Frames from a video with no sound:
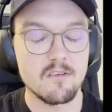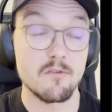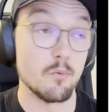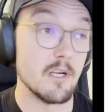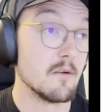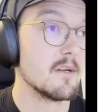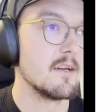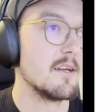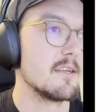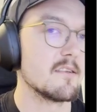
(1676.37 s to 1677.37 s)
as well,
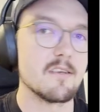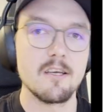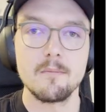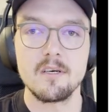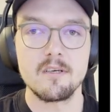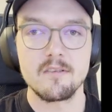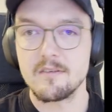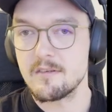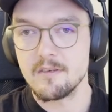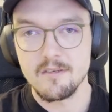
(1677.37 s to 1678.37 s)
the same
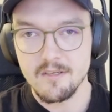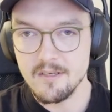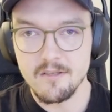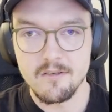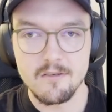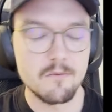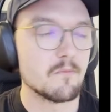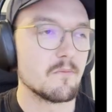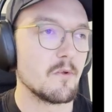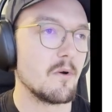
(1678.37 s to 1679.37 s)
as in the
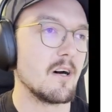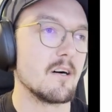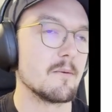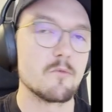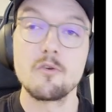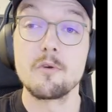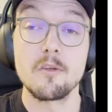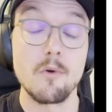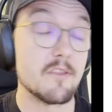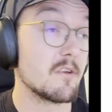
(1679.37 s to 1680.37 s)
during
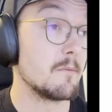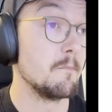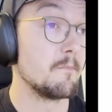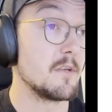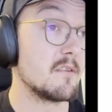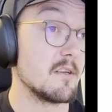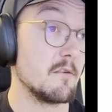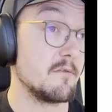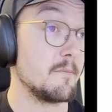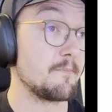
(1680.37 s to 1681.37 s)
the runtime itself.